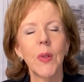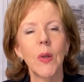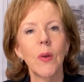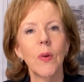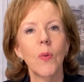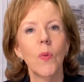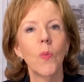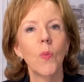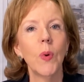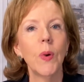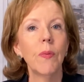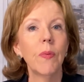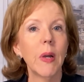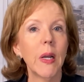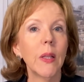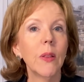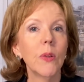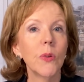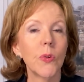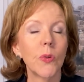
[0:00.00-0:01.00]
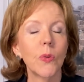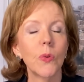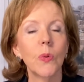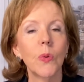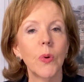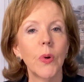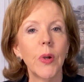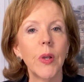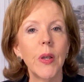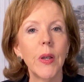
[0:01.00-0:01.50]
We read the
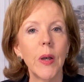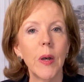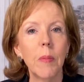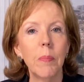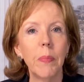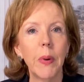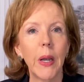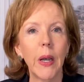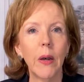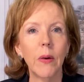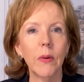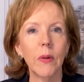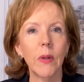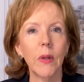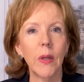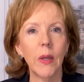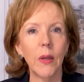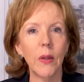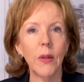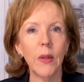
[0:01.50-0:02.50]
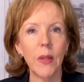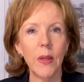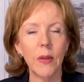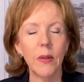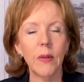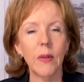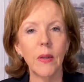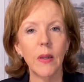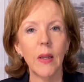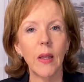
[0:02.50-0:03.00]
story about
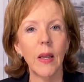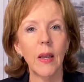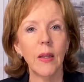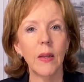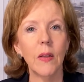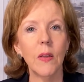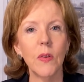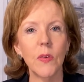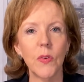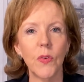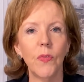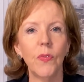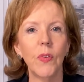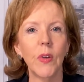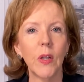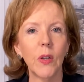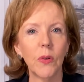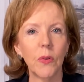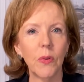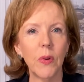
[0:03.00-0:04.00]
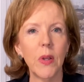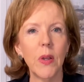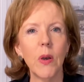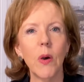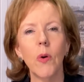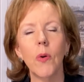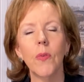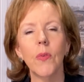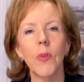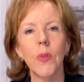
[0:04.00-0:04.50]
Gideon and his victory
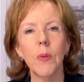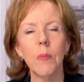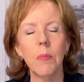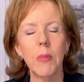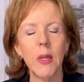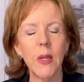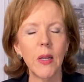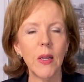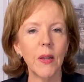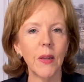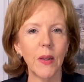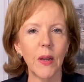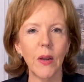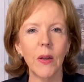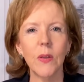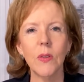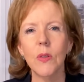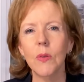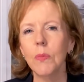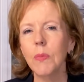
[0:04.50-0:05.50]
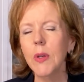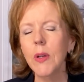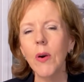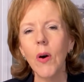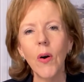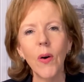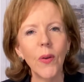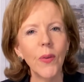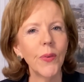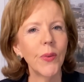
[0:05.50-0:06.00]
over the Midianites. We
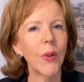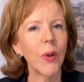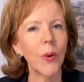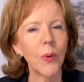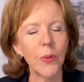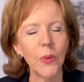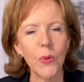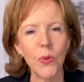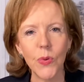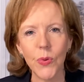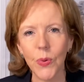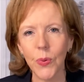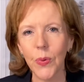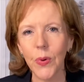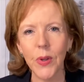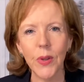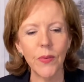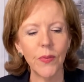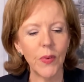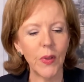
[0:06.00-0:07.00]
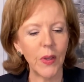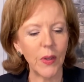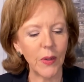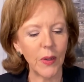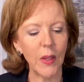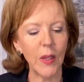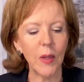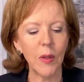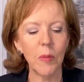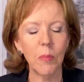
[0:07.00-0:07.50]
all know the story of
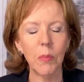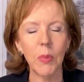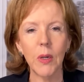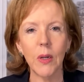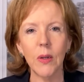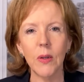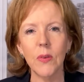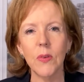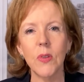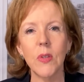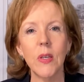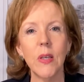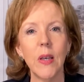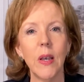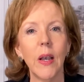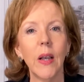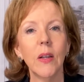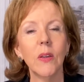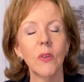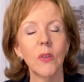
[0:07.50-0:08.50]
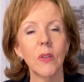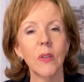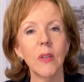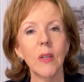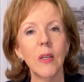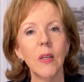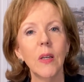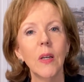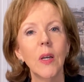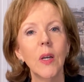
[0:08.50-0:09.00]
Gideon because he
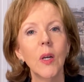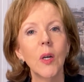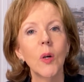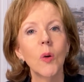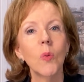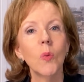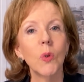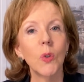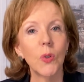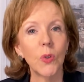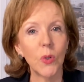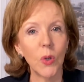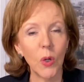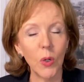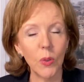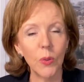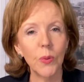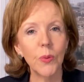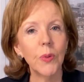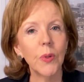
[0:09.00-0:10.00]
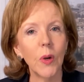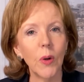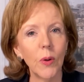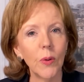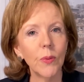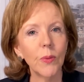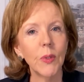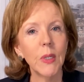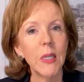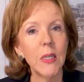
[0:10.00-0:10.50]
actually was told to
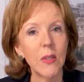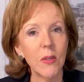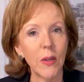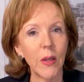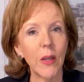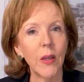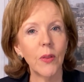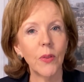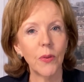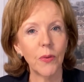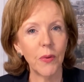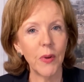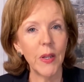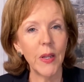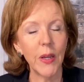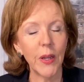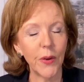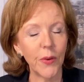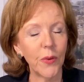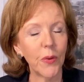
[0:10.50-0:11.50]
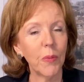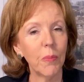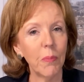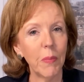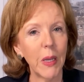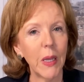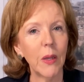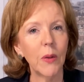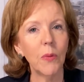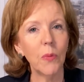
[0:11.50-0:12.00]
only take 300
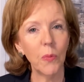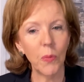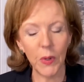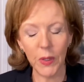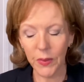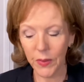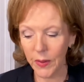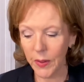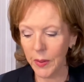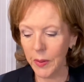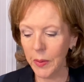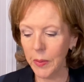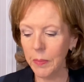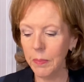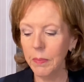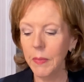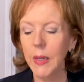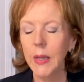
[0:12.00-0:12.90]
men with him.